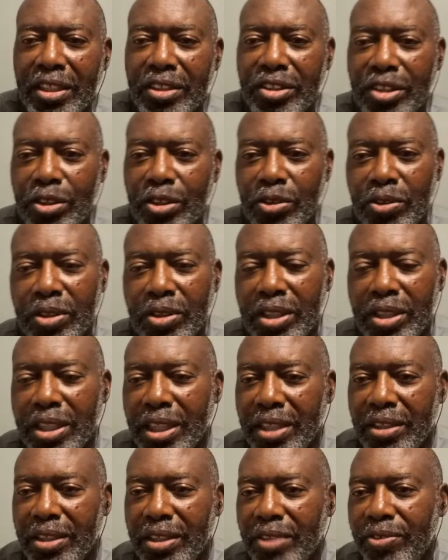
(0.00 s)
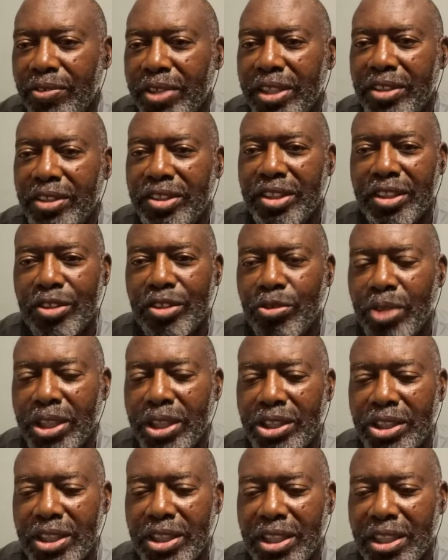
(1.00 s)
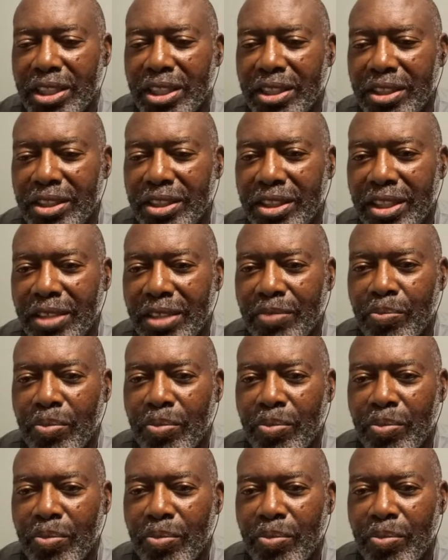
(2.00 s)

So the real situation is,